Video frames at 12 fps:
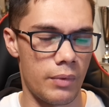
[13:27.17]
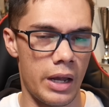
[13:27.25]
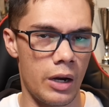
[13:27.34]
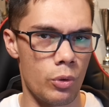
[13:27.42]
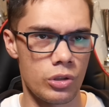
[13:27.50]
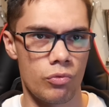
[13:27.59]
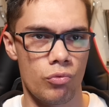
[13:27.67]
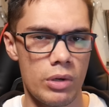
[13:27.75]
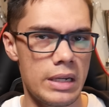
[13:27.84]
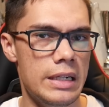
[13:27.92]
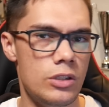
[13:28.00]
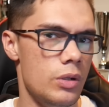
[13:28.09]
And I wasn't
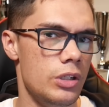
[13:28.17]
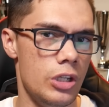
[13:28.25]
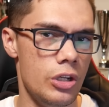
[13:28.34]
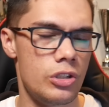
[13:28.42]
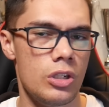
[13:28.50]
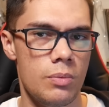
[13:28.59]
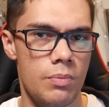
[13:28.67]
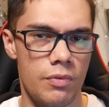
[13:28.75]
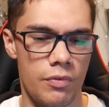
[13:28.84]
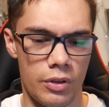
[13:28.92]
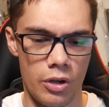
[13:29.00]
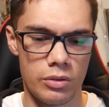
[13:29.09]
really doing YouTube
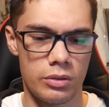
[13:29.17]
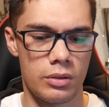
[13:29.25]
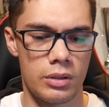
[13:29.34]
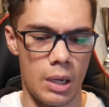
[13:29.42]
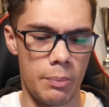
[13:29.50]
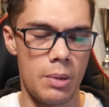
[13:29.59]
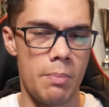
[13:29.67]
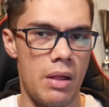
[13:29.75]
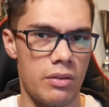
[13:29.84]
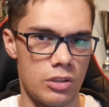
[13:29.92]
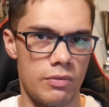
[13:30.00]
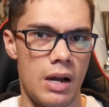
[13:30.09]
for those couple of
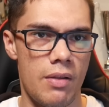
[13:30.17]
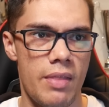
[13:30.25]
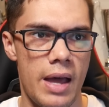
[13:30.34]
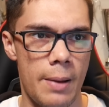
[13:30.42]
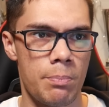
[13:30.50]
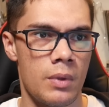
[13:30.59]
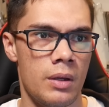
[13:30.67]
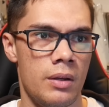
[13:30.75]
months around that.